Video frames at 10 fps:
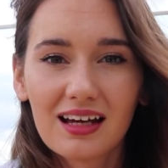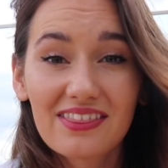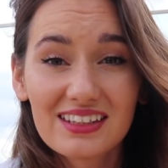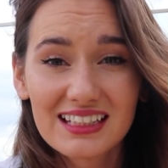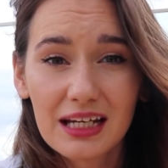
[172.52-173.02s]

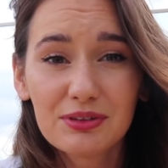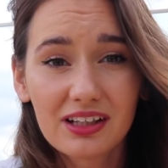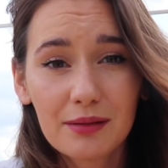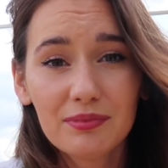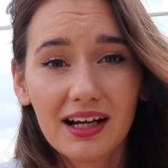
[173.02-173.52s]
At the same
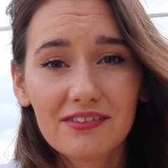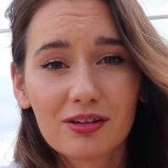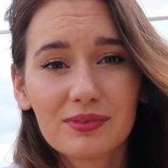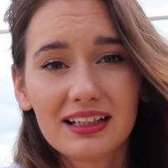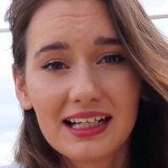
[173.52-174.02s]
time, light
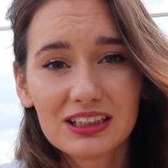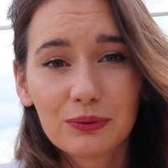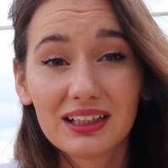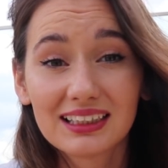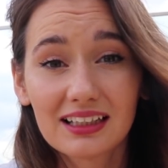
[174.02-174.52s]
from the
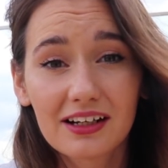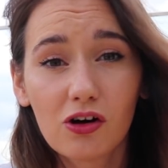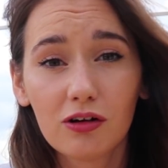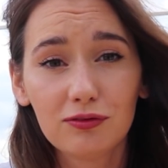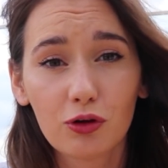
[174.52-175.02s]
laser will excite
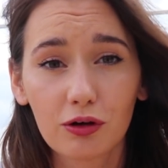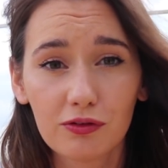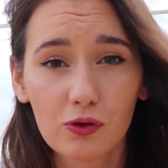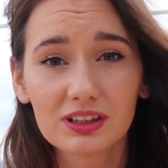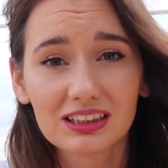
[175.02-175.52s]
all
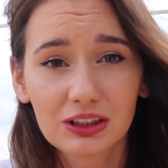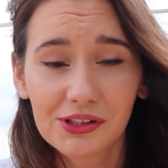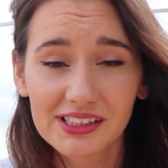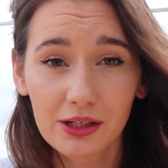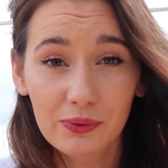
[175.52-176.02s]
fluorophores
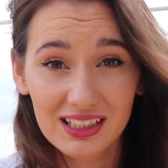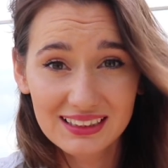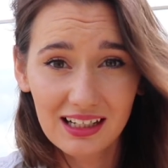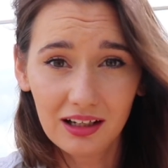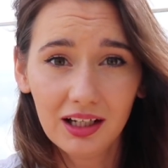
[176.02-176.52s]
associated with the
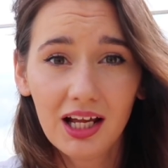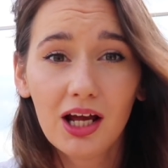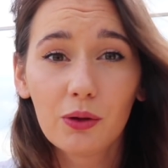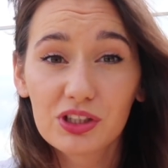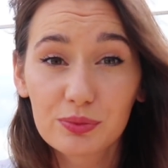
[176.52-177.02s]
cell,
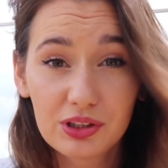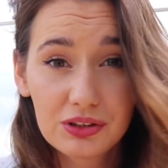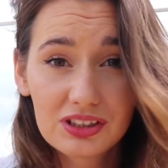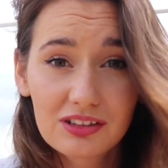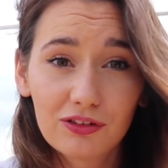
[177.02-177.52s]
which
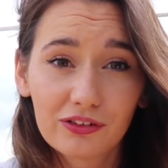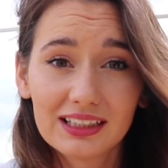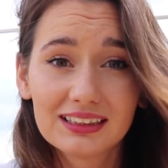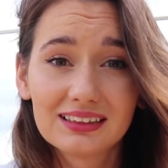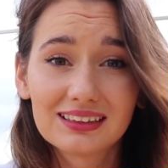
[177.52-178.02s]
produces a
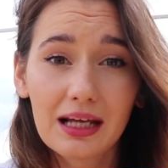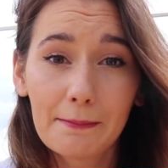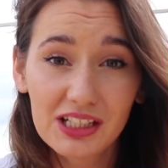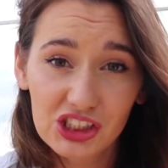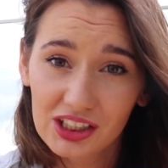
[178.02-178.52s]
fluorescence
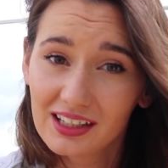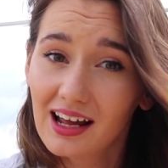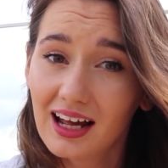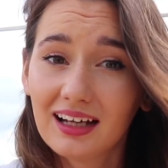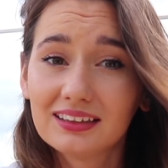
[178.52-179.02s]
emission,
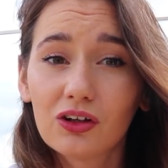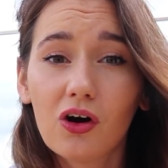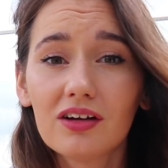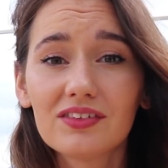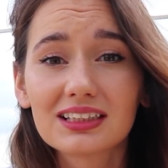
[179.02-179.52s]
and
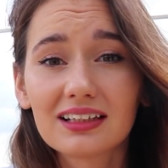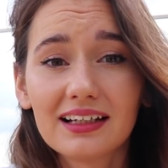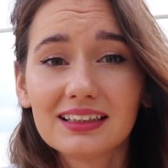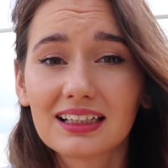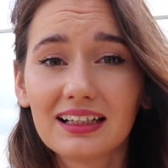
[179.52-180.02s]
all of this
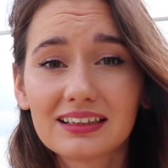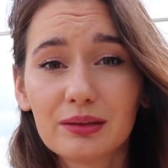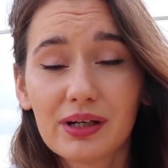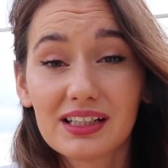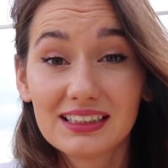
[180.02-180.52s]
light is
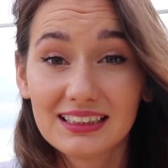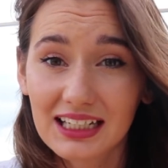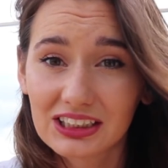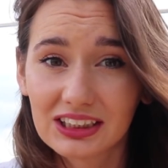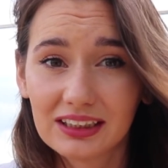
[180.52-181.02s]
collected by the
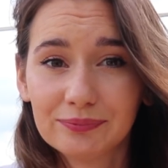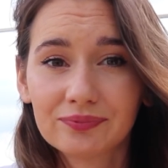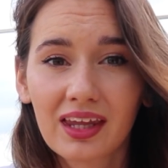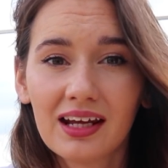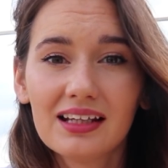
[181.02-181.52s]
detector.
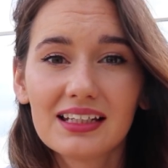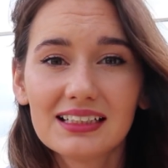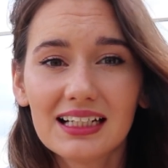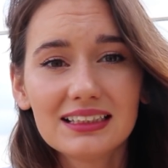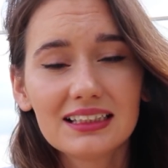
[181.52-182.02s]
The
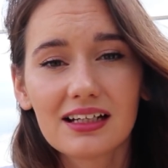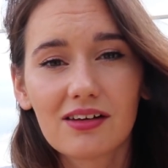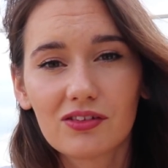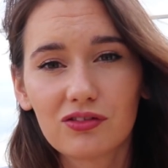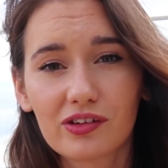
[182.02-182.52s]
intensity
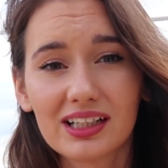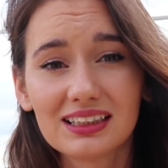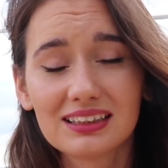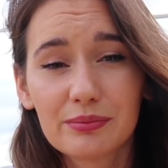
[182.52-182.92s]
of the fluorescence